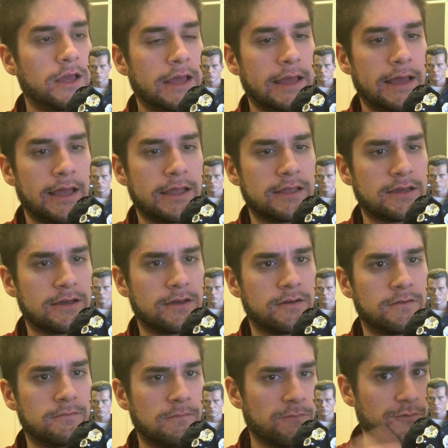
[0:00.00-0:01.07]
And
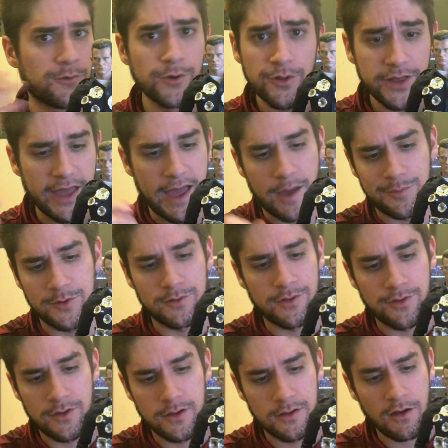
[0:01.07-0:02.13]
really happy
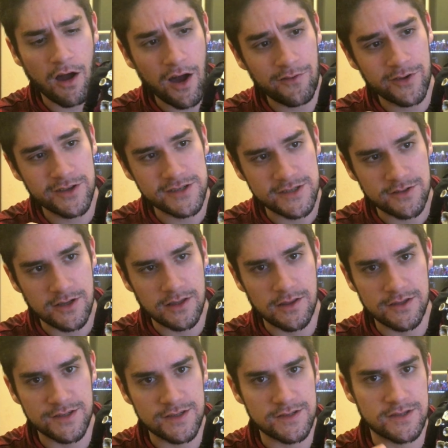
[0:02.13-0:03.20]
with it. Obviously,
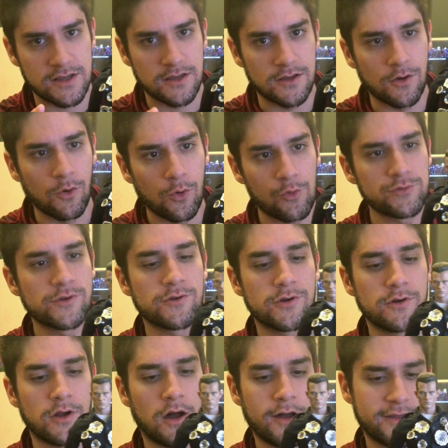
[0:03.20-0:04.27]
this is a
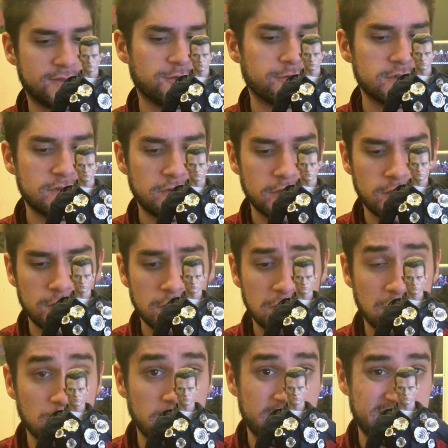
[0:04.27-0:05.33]
older Hot Toys figure
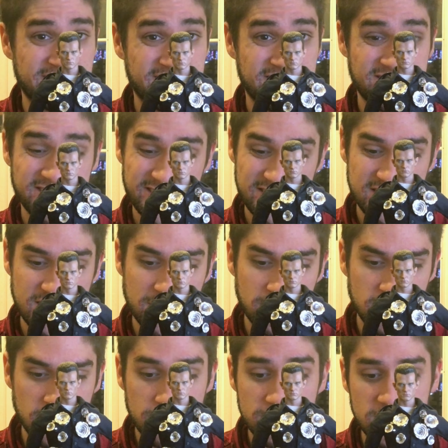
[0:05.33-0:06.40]
from like
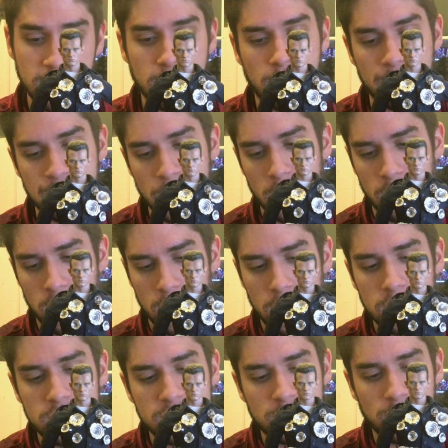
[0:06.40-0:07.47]
6-7 years ago,
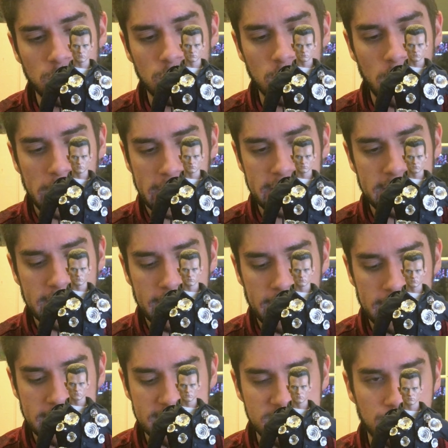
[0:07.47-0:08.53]
so you're not gonna
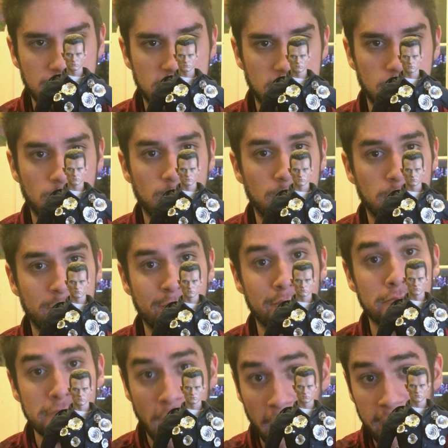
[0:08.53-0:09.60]
get something
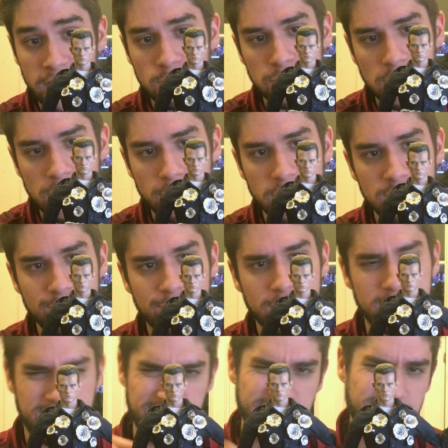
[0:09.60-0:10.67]
mind-blowing.
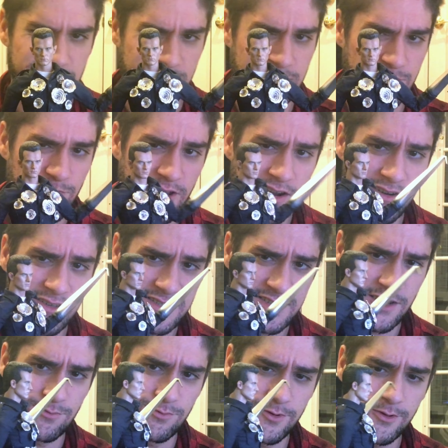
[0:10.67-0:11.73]
But to be honest,
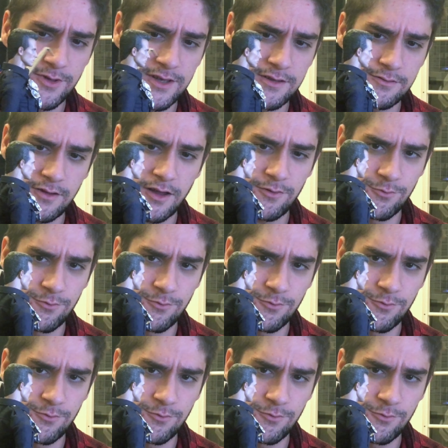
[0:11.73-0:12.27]
I really